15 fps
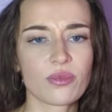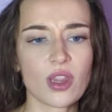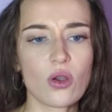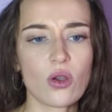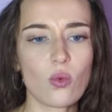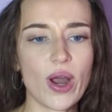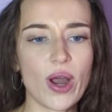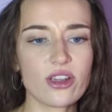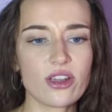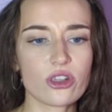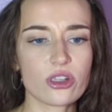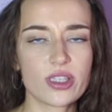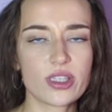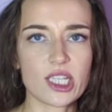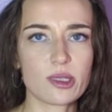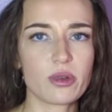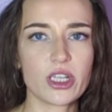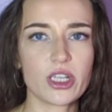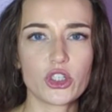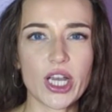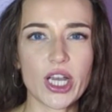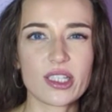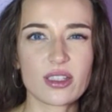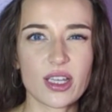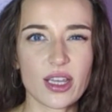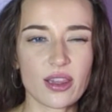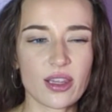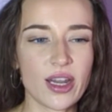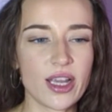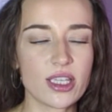white just desperately tries to kick
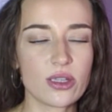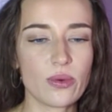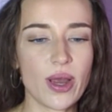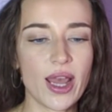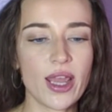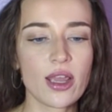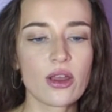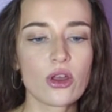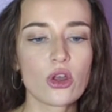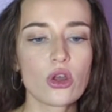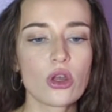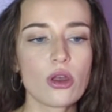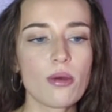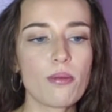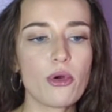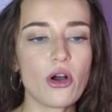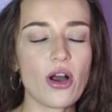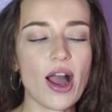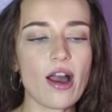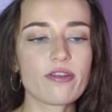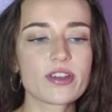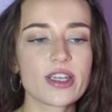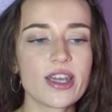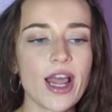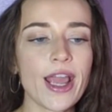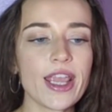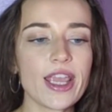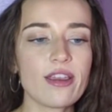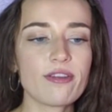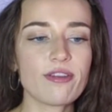the knight away, but after
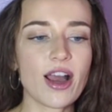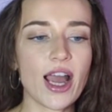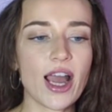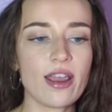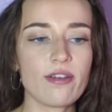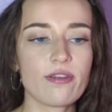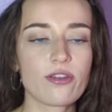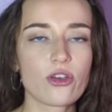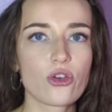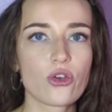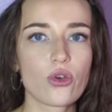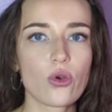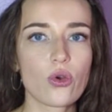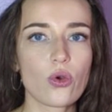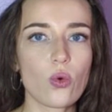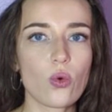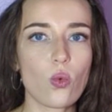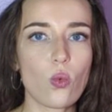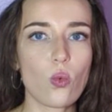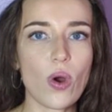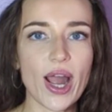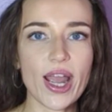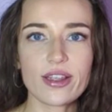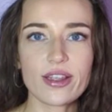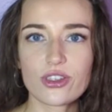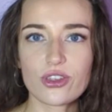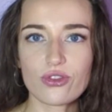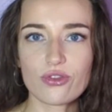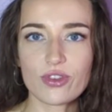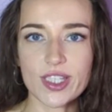knight e5, white
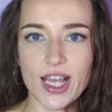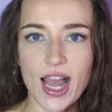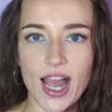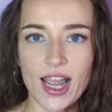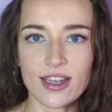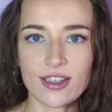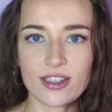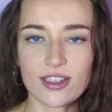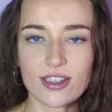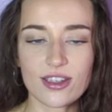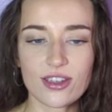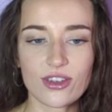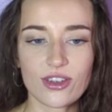resigned.